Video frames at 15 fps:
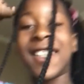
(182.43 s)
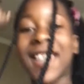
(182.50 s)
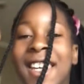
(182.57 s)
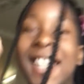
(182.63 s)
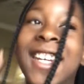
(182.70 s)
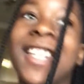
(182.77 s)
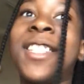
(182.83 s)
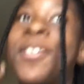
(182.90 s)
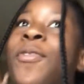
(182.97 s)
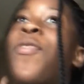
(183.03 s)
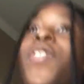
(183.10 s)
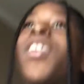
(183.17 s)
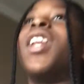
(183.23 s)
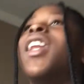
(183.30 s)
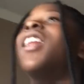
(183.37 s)
it is
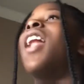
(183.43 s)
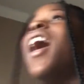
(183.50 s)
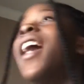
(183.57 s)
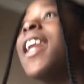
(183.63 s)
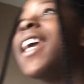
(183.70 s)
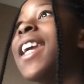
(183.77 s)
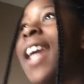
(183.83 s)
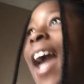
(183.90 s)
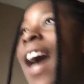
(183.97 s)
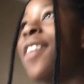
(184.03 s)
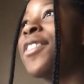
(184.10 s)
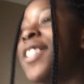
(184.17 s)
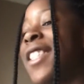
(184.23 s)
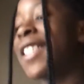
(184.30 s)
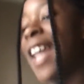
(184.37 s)
flooding
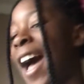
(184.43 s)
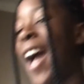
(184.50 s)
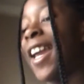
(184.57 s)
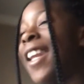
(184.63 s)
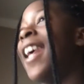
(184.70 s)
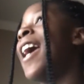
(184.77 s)
outside.